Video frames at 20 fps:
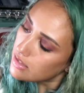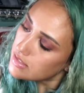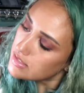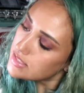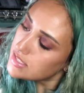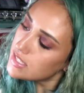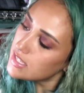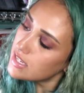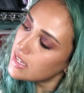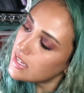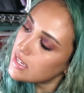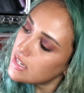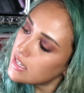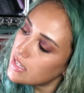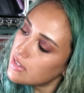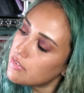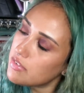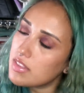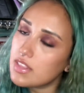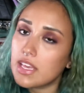See, and
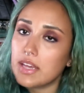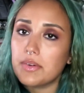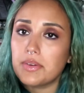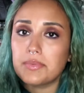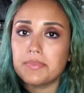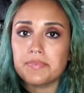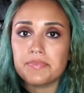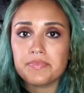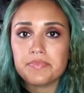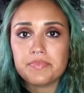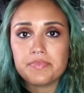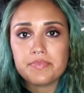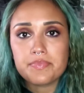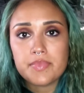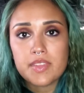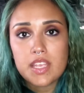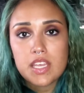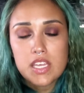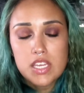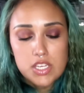even that one.
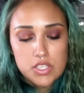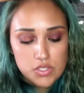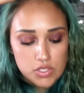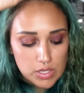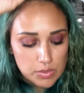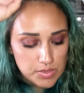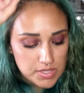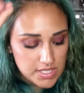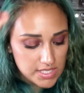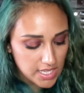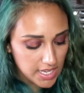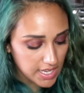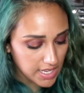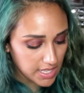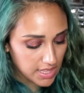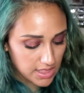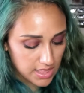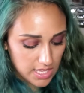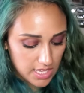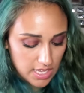So I would say
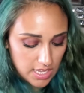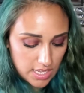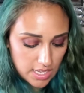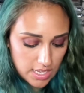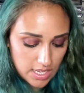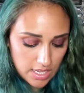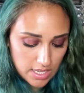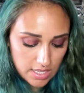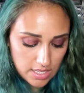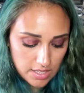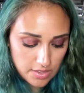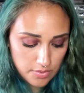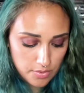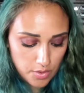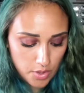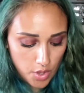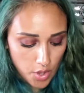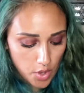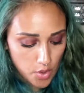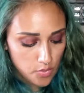the
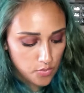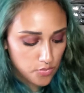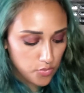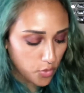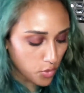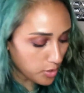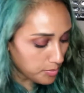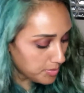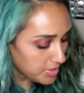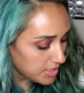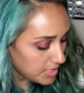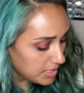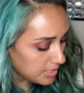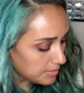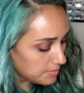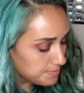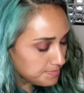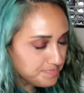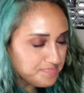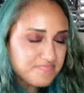
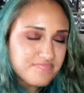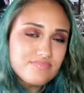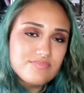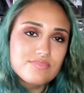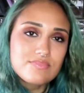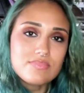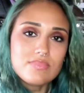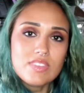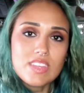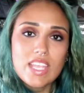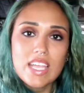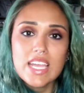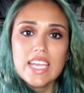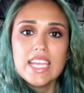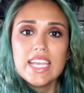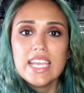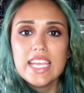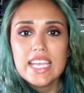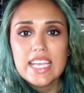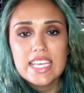formula,
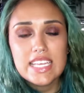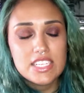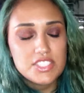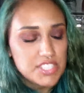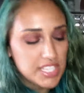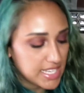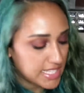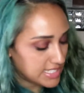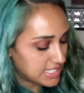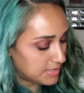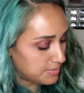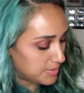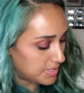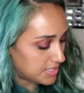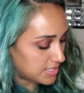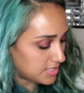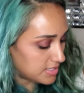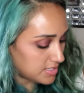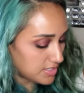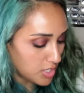there's hits and
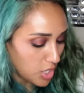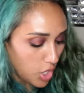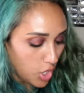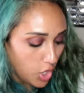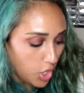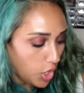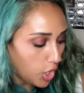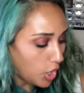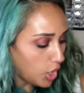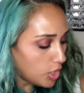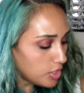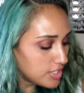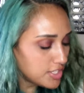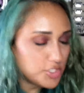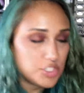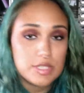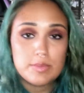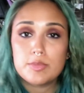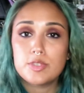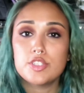misses. All the
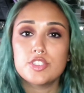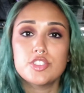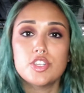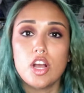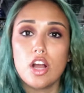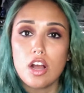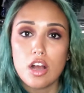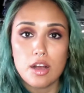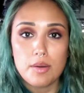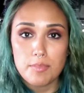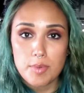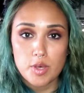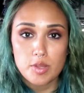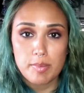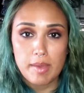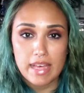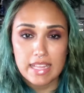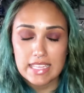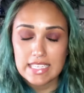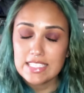shimmers on both
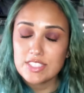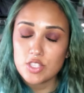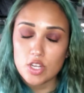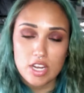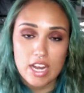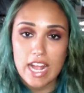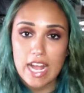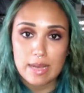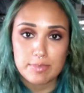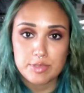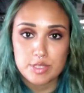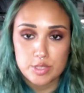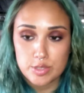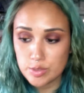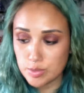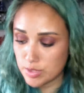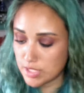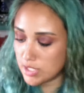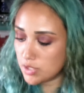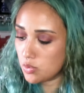palettes are
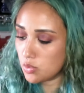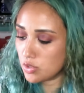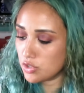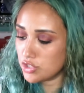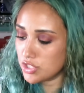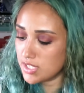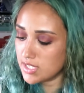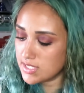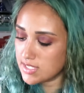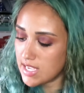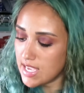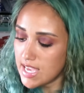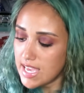absolutely gorgeous.